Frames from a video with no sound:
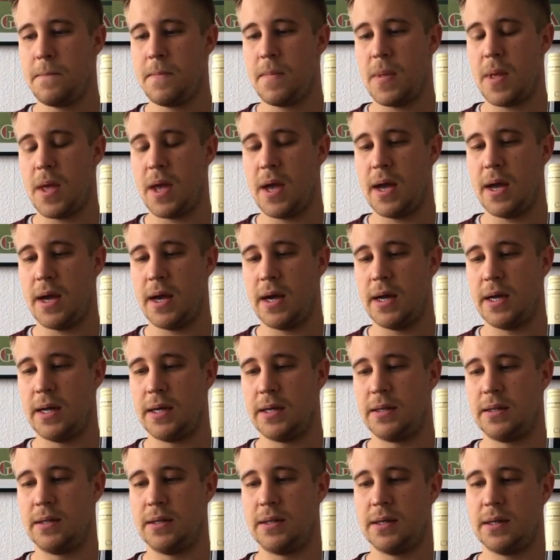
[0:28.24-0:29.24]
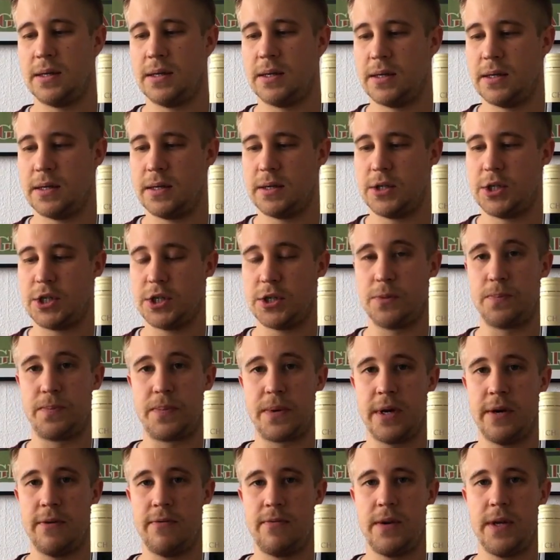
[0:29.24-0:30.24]
And just
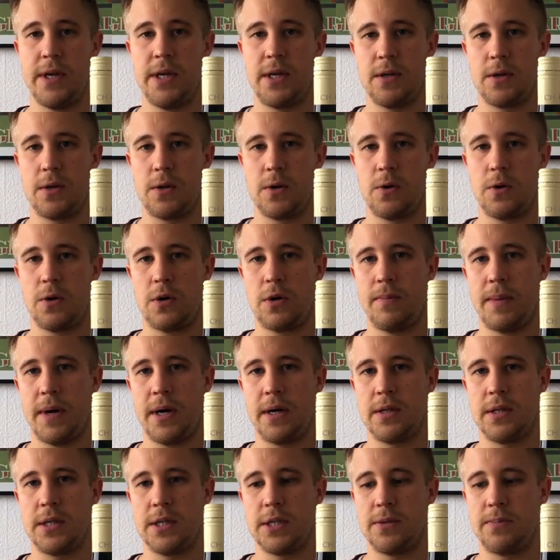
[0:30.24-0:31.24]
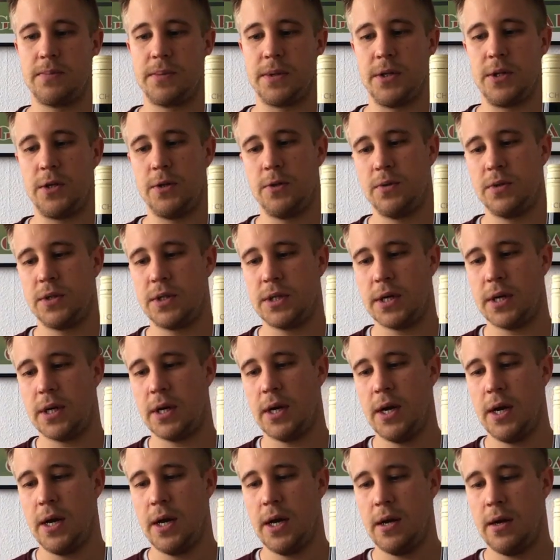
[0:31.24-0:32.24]
briefly to talk about this
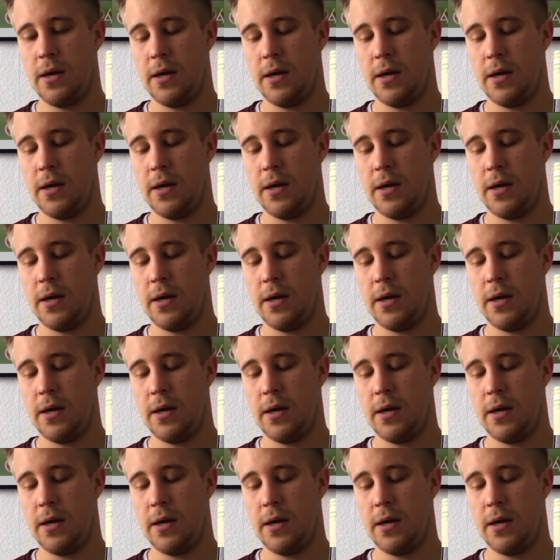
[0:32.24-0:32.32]
producer,